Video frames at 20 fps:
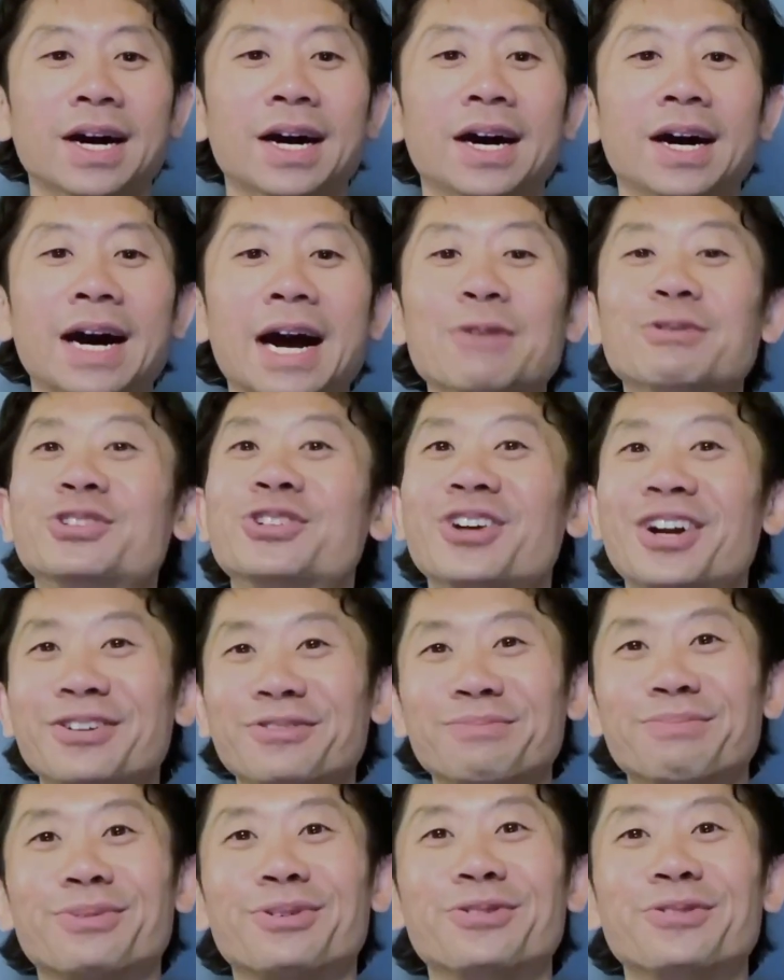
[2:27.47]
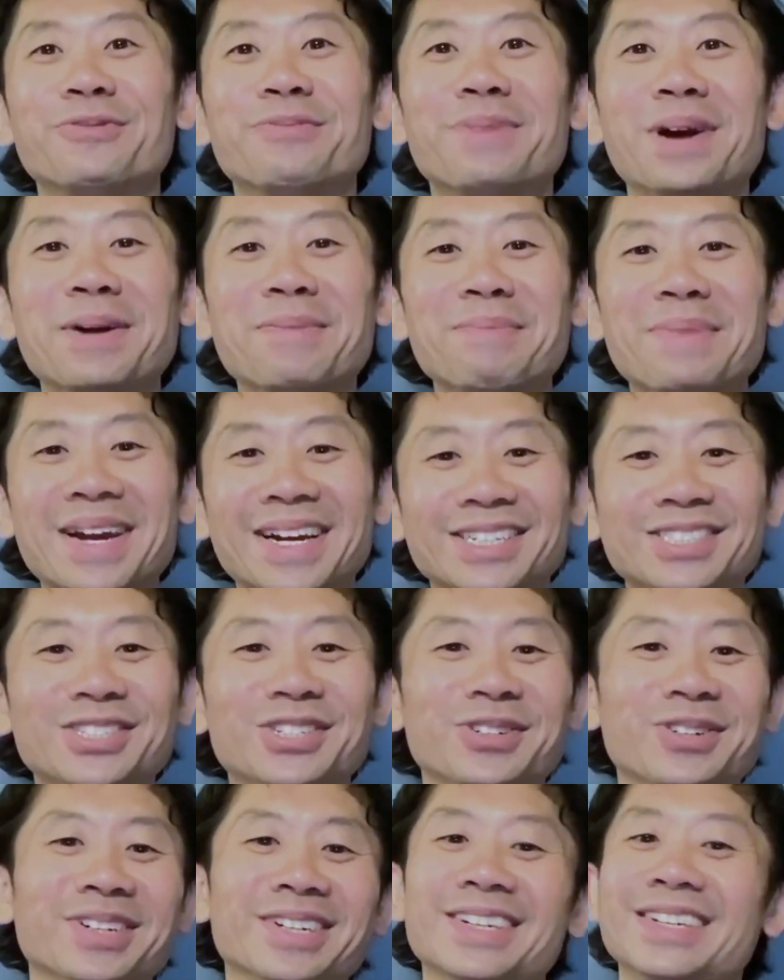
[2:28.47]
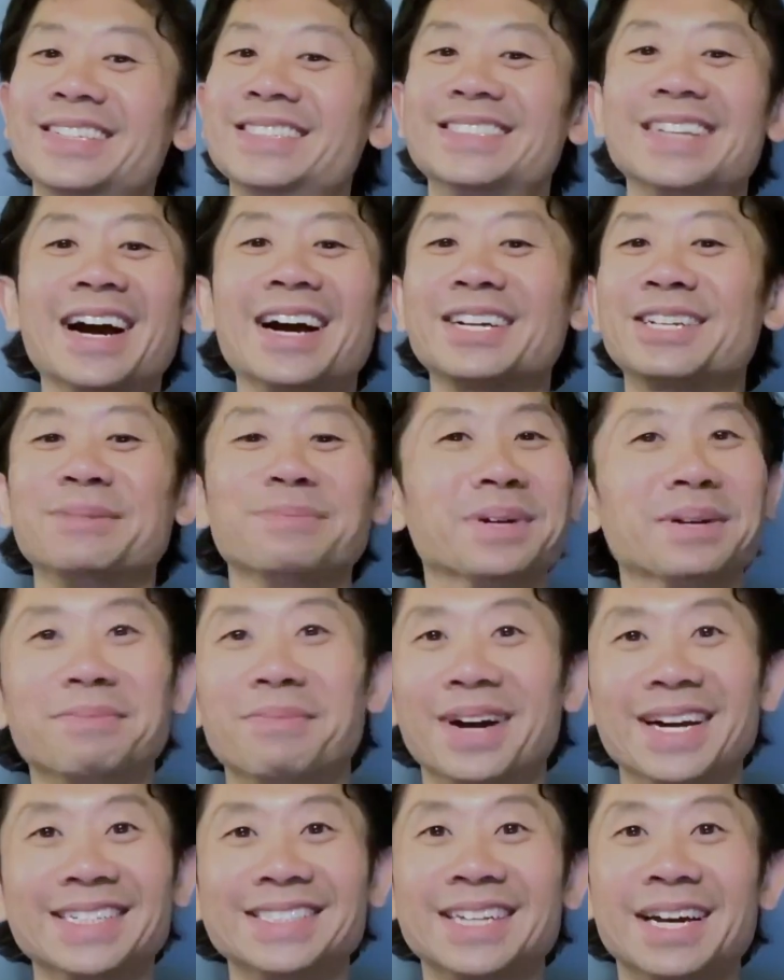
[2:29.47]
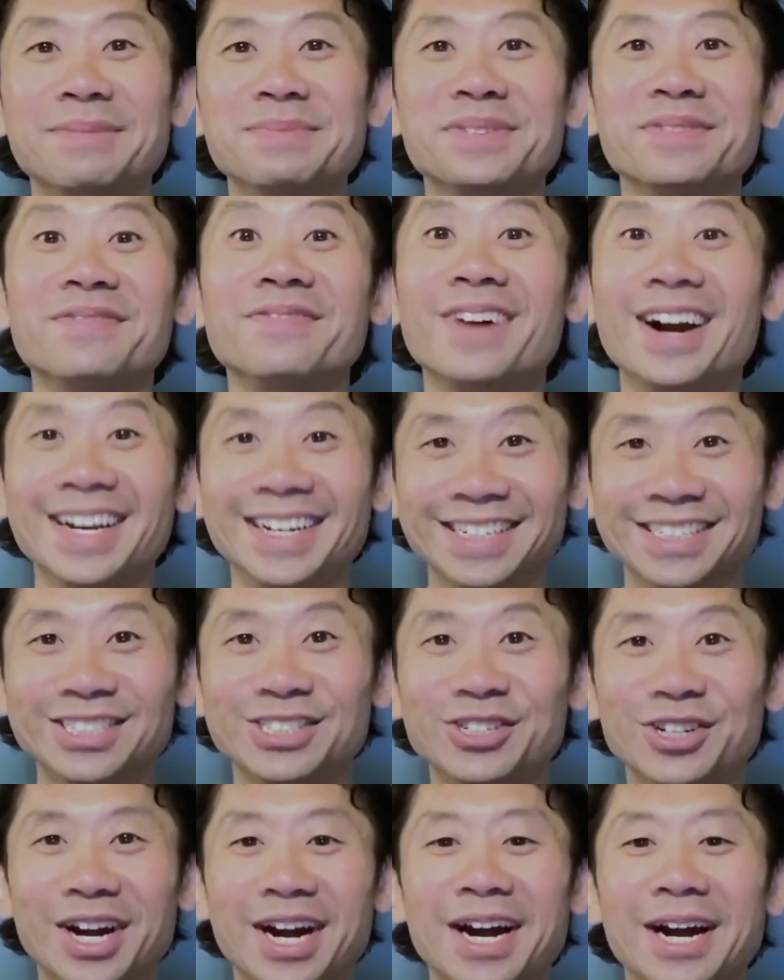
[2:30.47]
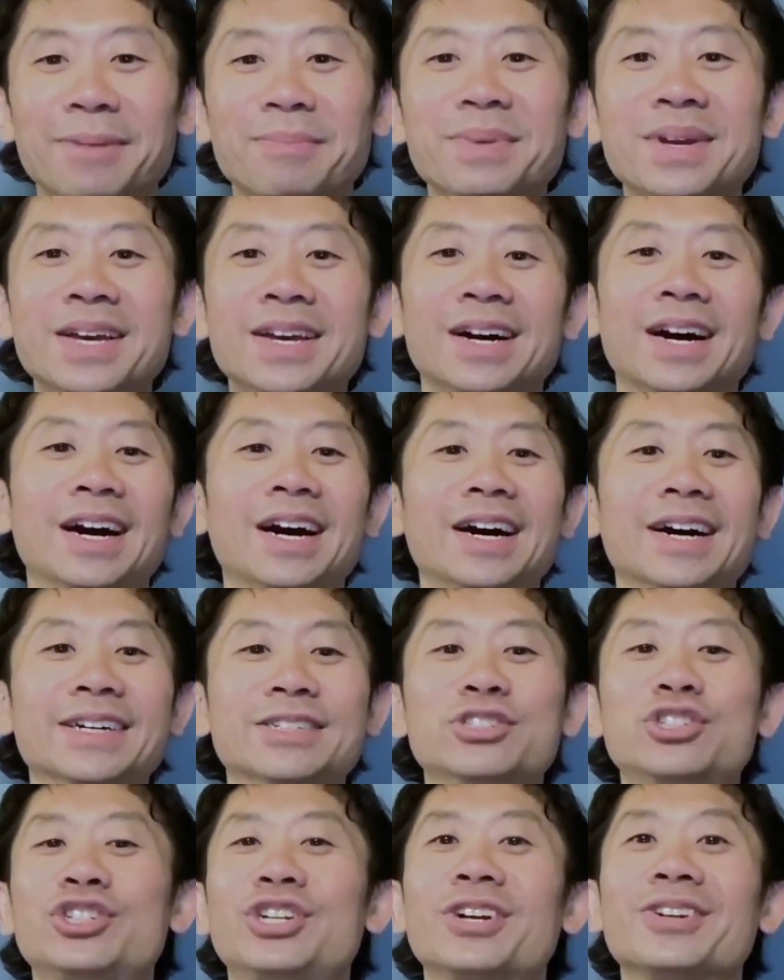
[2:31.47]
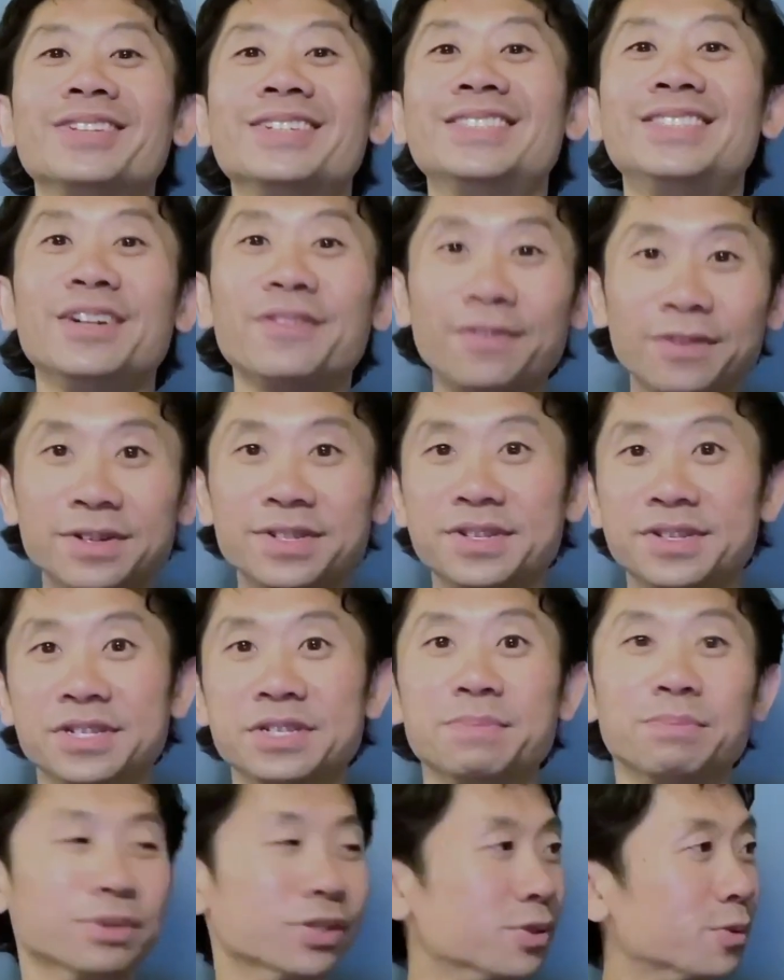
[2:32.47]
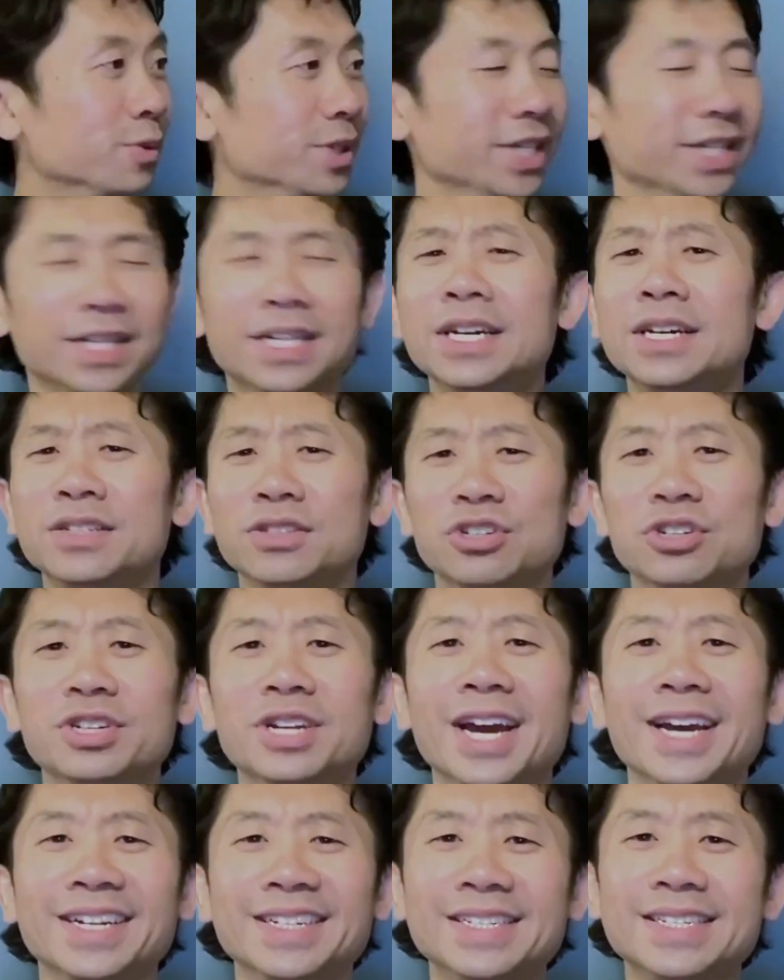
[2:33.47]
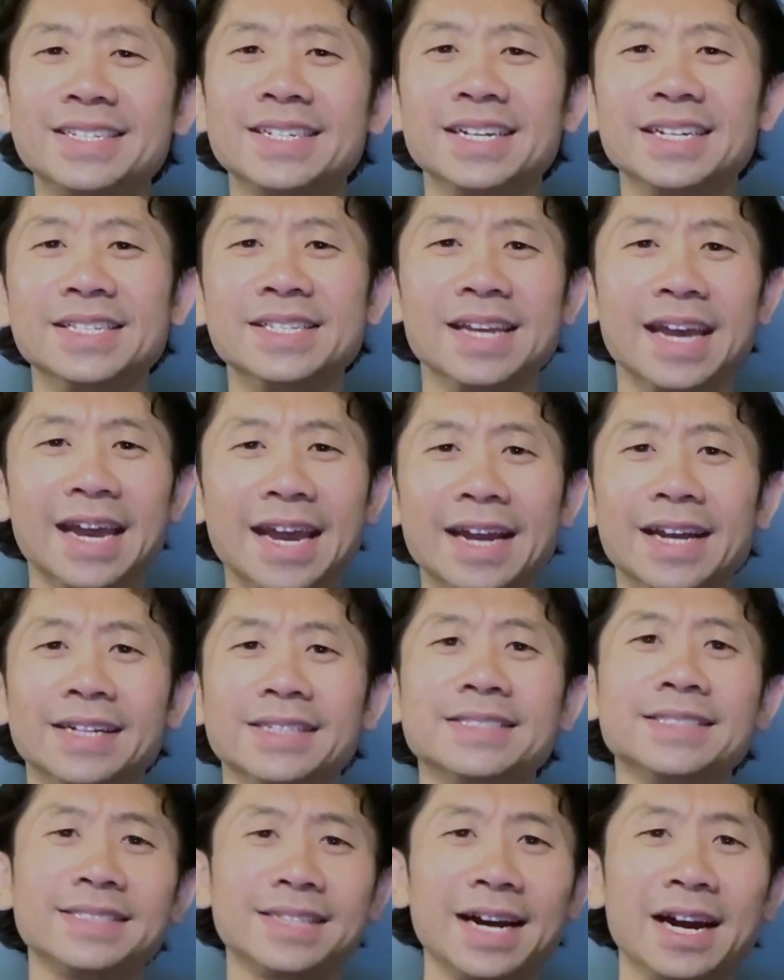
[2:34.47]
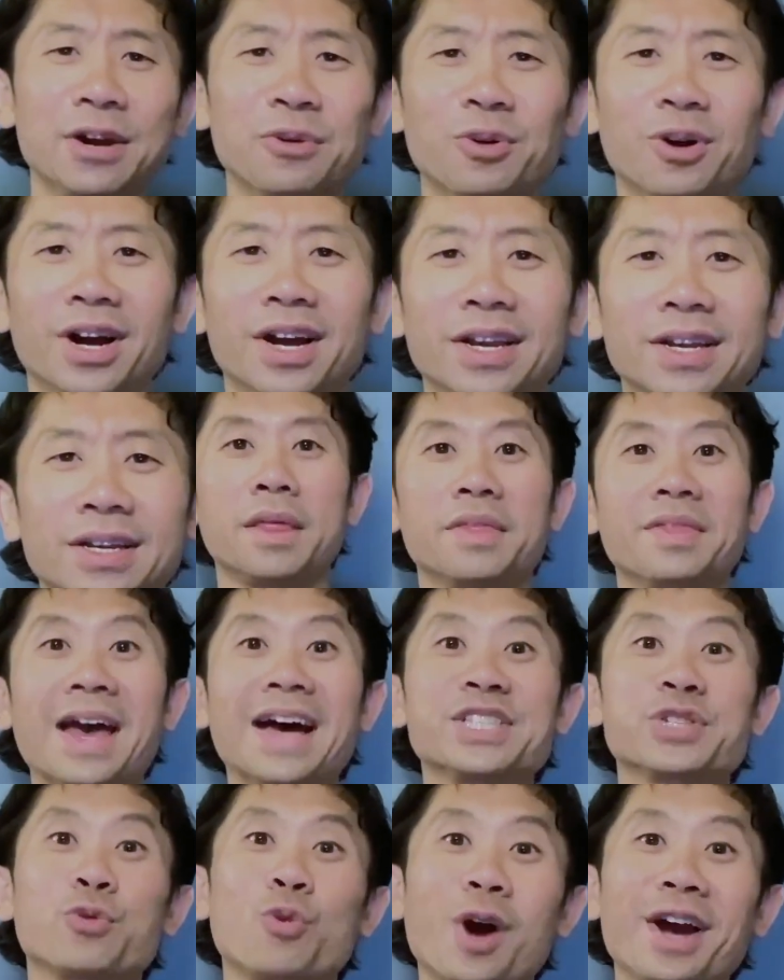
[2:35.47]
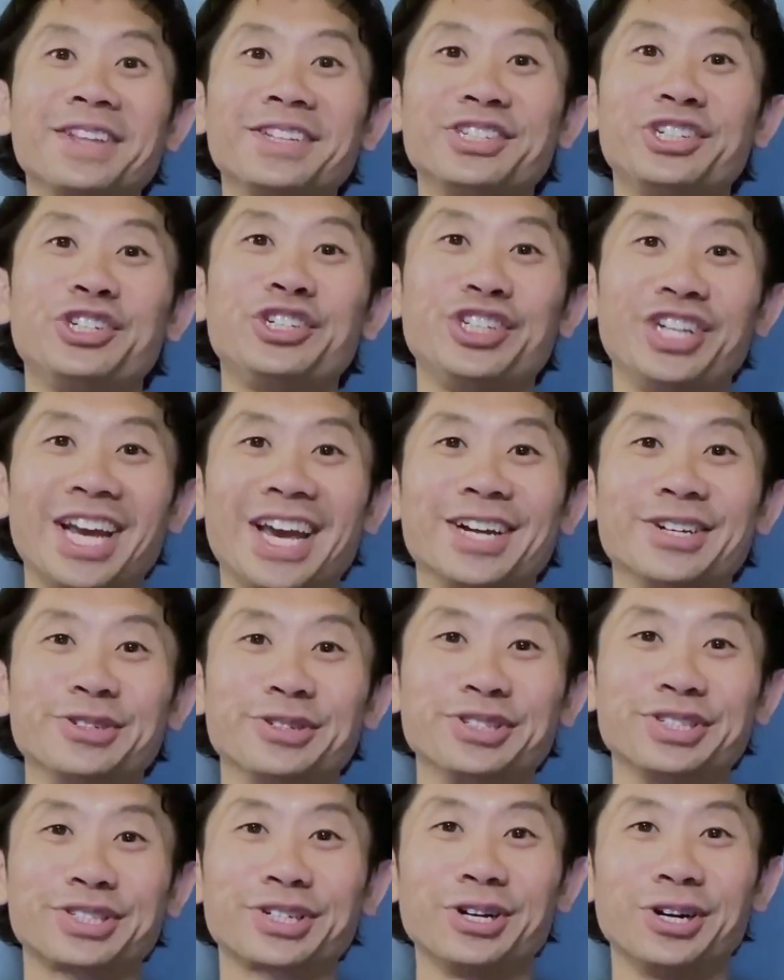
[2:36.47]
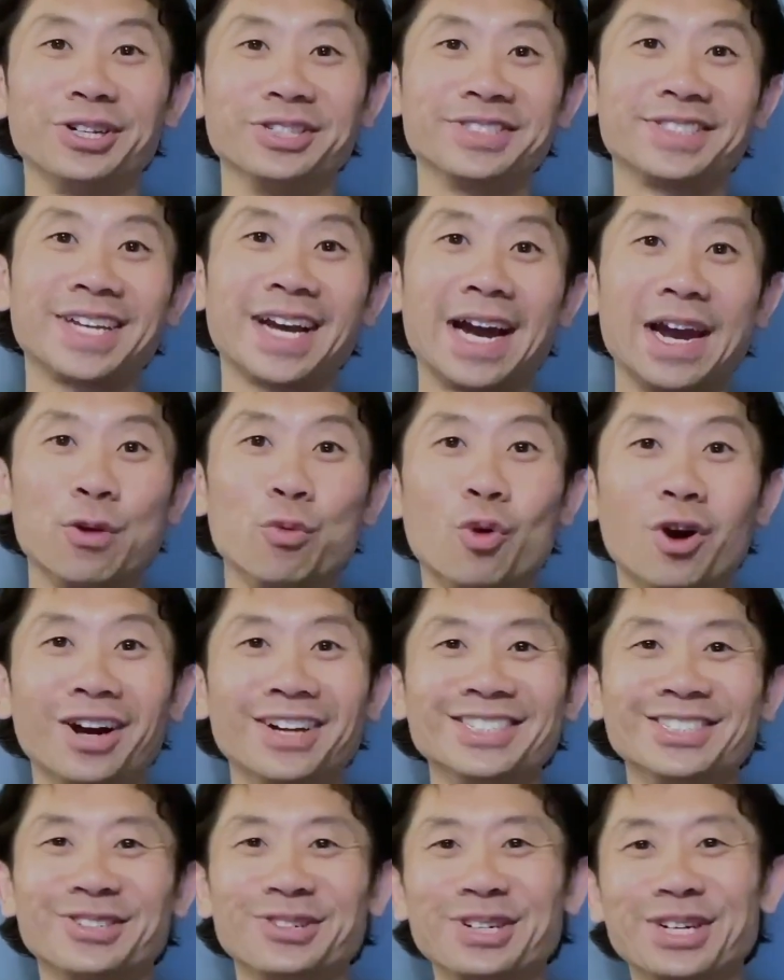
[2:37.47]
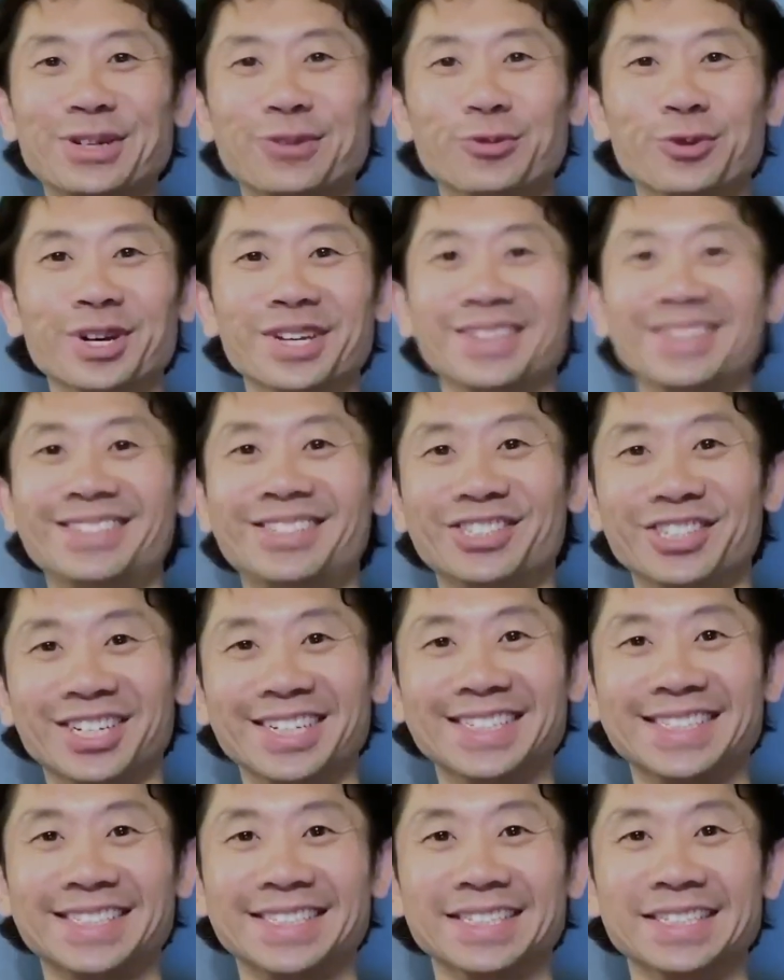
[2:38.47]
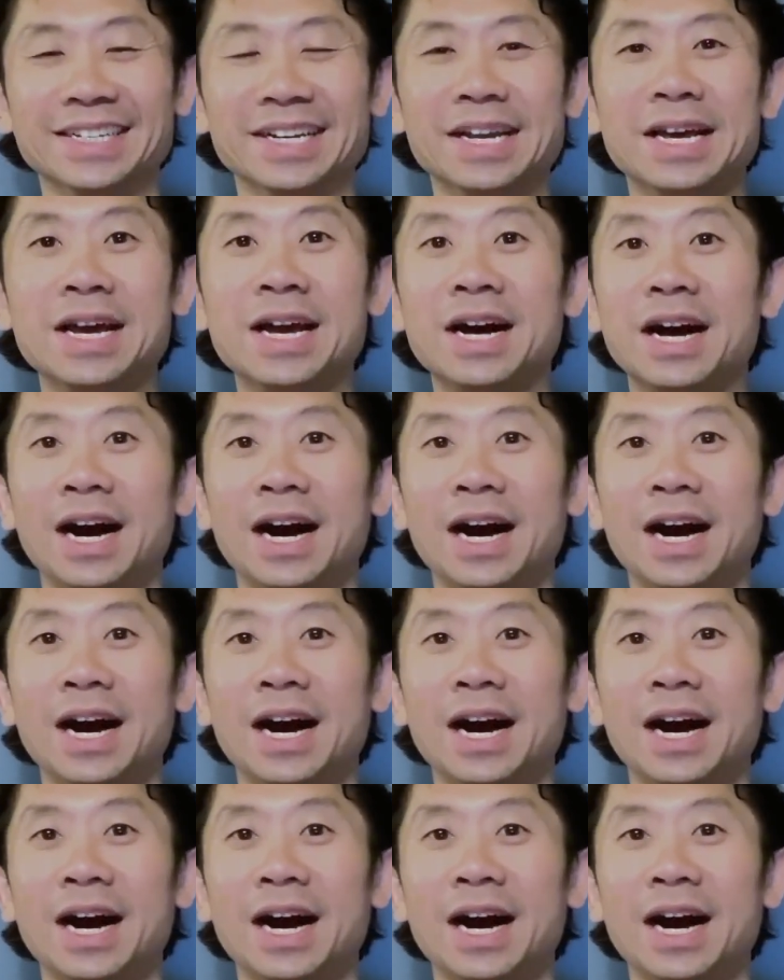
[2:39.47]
I would try to improve my Mandarin and document my attempts at finding a job and share the differences between the United States and Taiwan. That's why this channel is called Taiwandering with Jason.